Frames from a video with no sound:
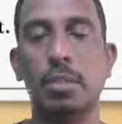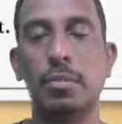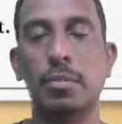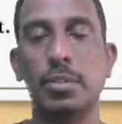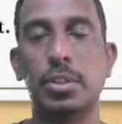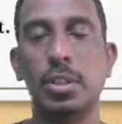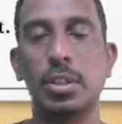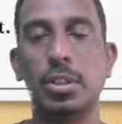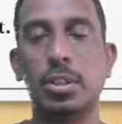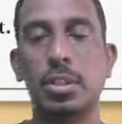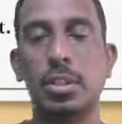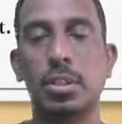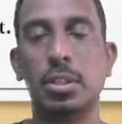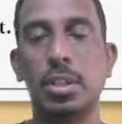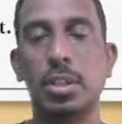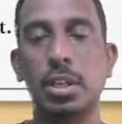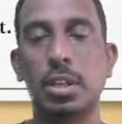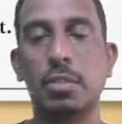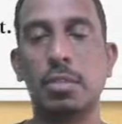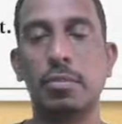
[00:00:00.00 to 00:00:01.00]
which is
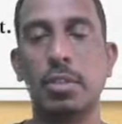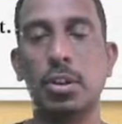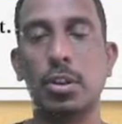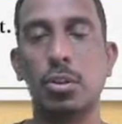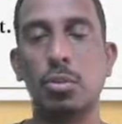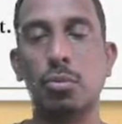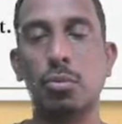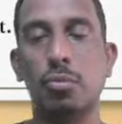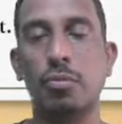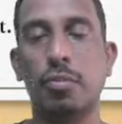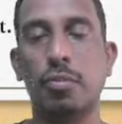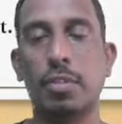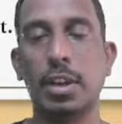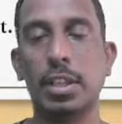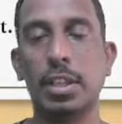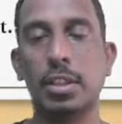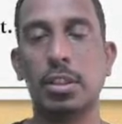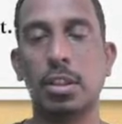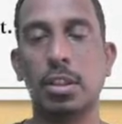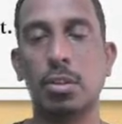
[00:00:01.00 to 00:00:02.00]
equal to
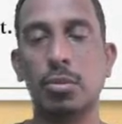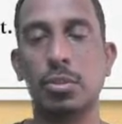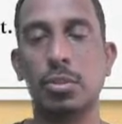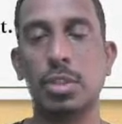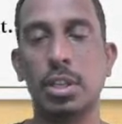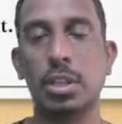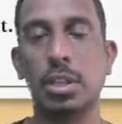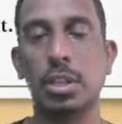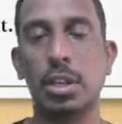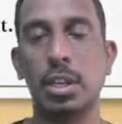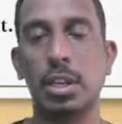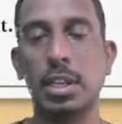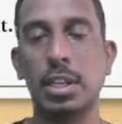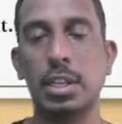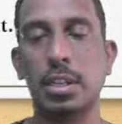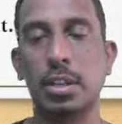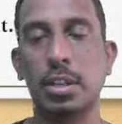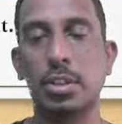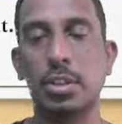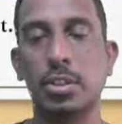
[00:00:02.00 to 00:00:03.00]
5000
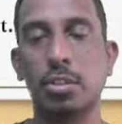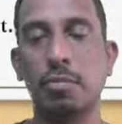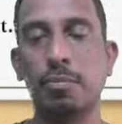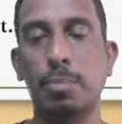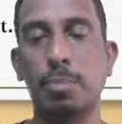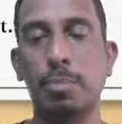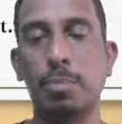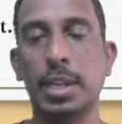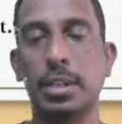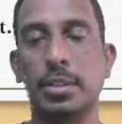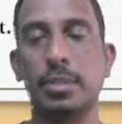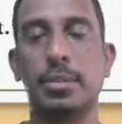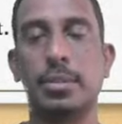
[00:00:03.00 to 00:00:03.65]
liters of blood.